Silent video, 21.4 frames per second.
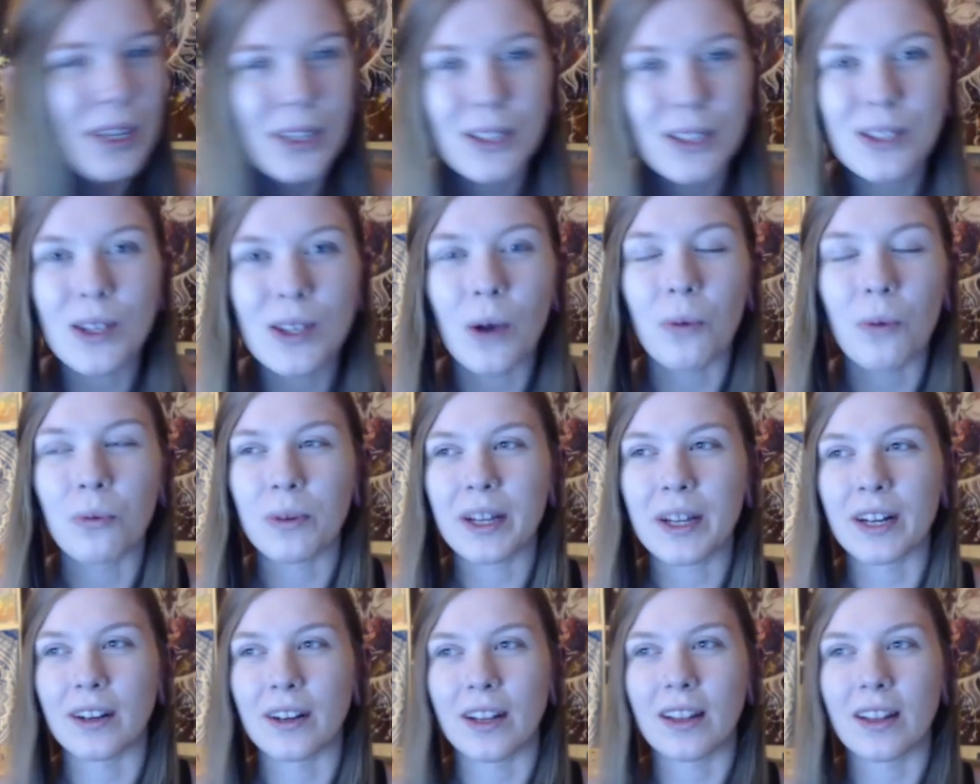
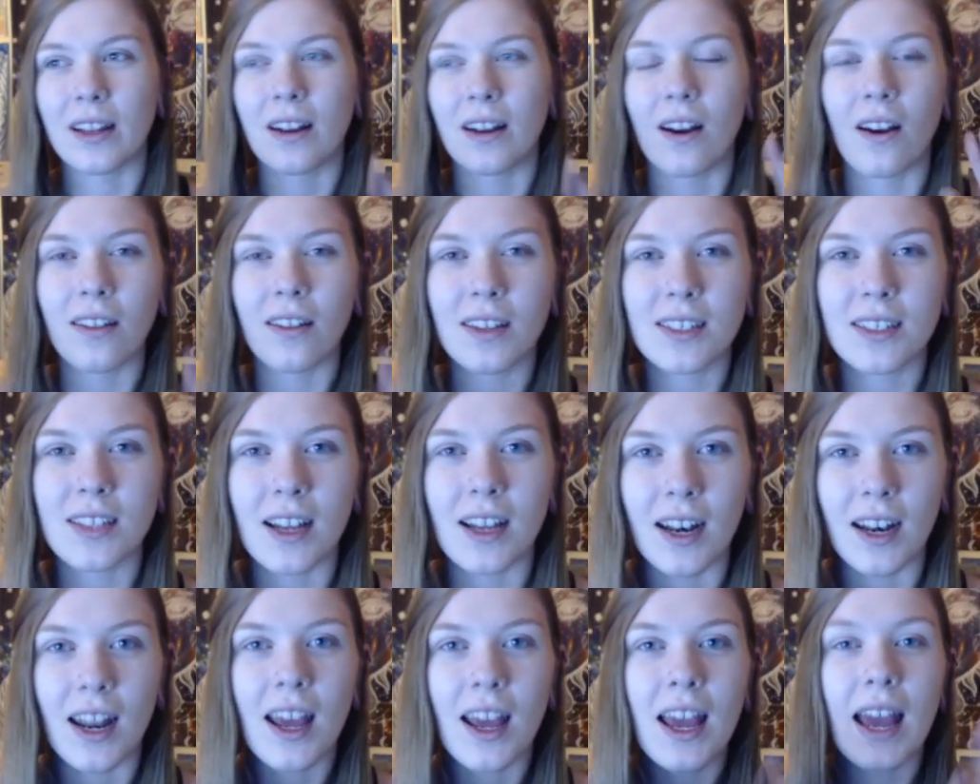weird. And then all of a
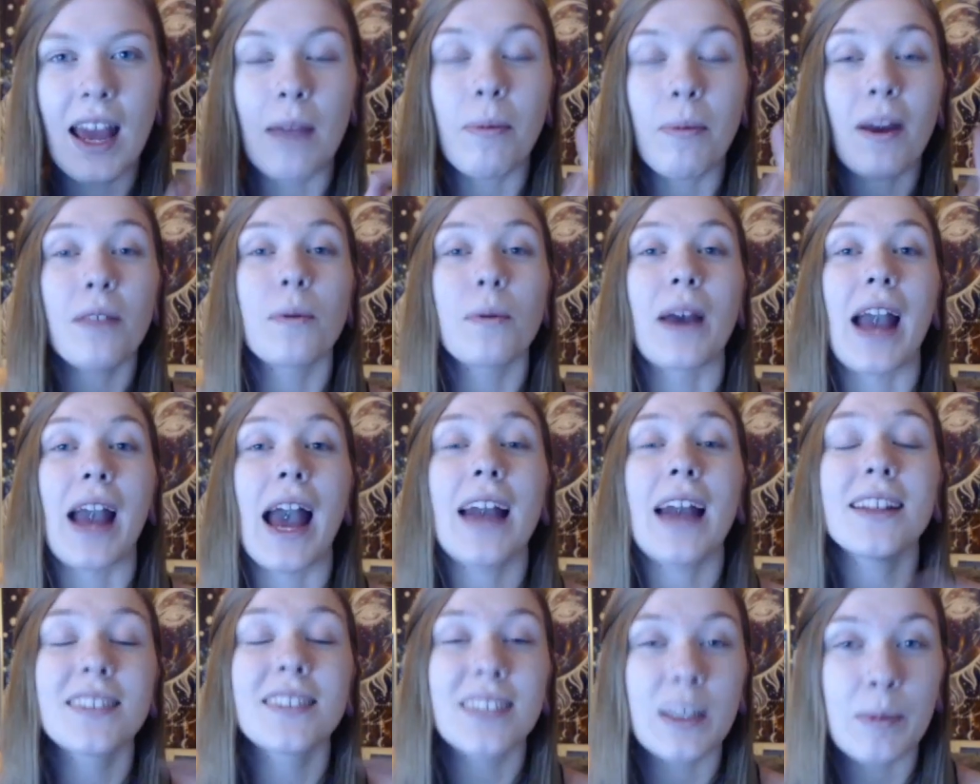sudden, and by the way, I
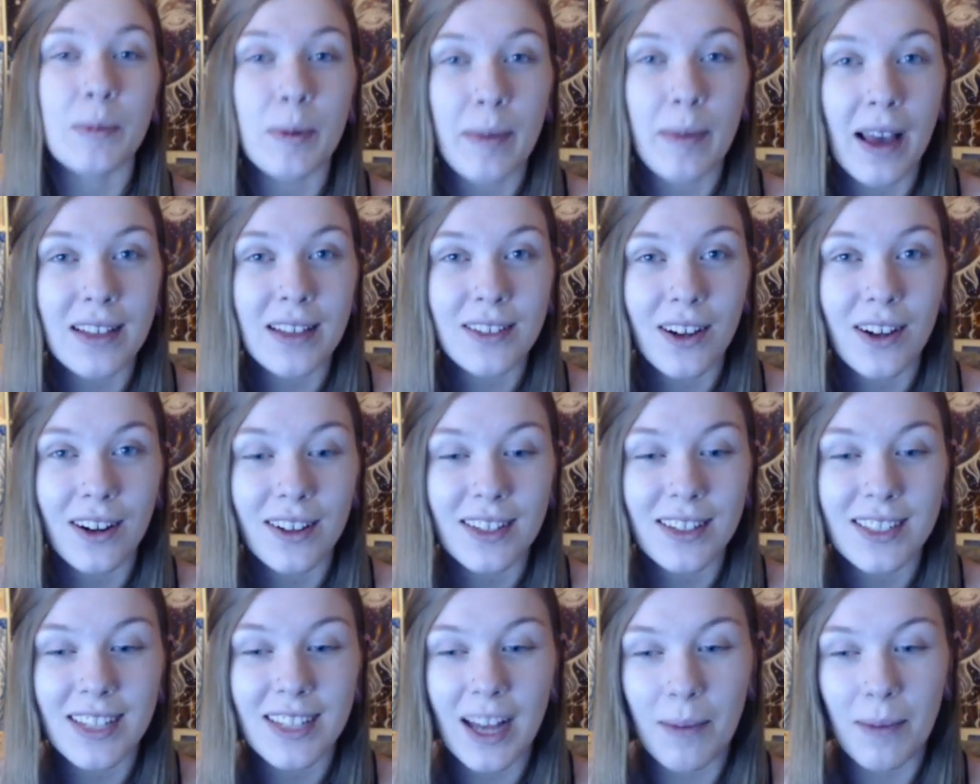had a sleeping mask on
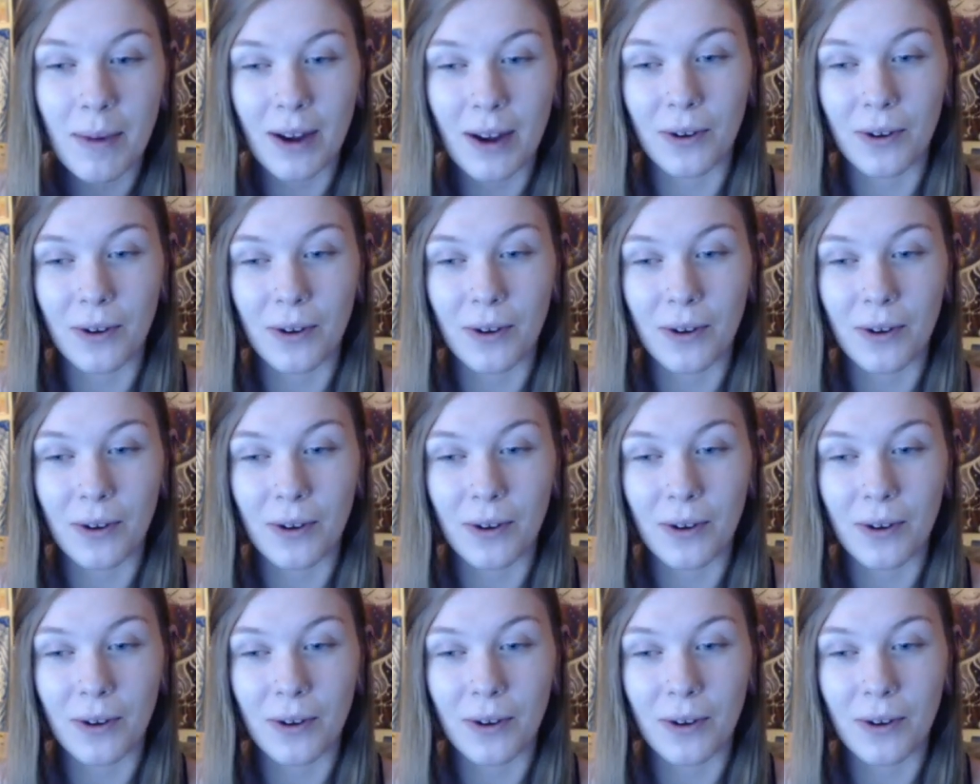this time.